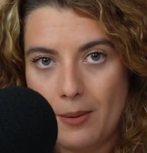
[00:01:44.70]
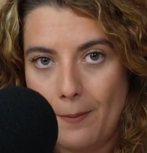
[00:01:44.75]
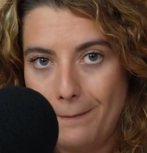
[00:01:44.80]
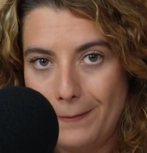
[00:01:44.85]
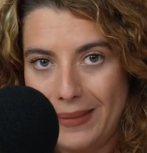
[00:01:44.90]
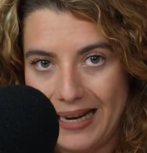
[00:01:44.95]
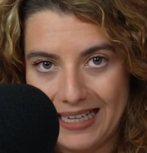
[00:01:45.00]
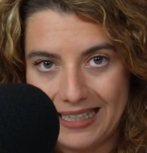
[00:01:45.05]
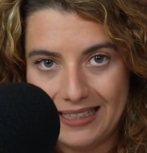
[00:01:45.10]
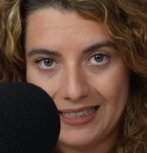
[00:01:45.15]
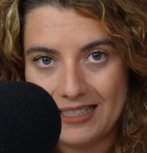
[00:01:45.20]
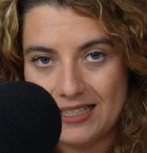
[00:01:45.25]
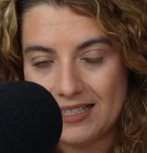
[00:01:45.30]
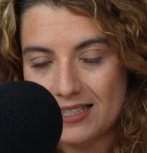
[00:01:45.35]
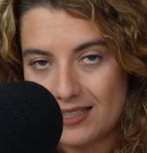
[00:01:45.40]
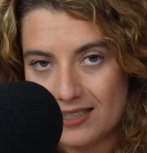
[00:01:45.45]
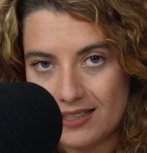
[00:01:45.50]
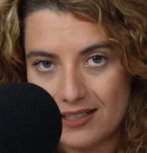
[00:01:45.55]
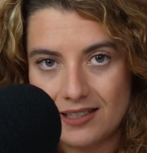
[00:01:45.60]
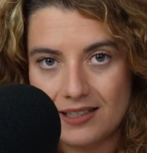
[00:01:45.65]

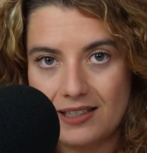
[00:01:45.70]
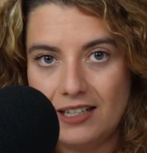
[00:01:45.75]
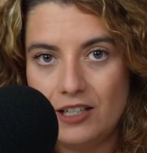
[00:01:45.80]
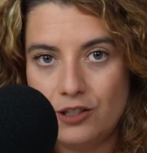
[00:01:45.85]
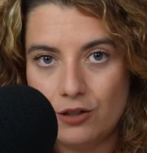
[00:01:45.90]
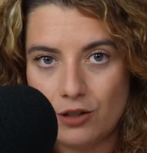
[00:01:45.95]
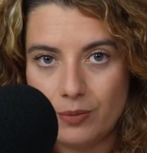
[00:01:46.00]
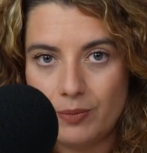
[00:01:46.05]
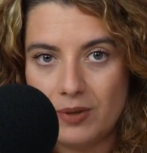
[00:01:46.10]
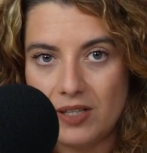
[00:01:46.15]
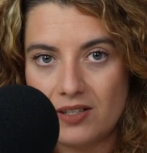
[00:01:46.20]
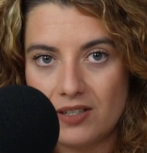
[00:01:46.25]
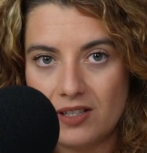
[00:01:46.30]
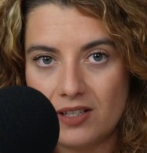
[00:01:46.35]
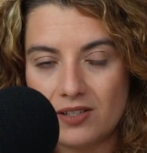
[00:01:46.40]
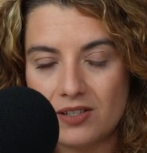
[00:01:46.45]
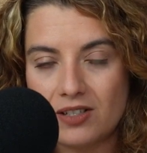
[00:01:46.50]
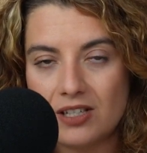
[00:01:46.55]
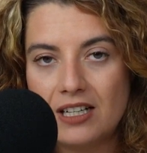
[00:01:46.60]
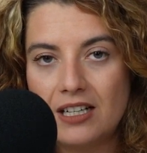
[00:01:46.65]
balance in your
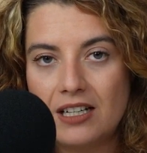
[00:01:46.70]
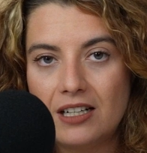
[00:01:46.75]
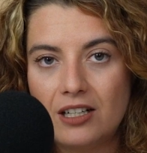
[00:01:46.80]
business,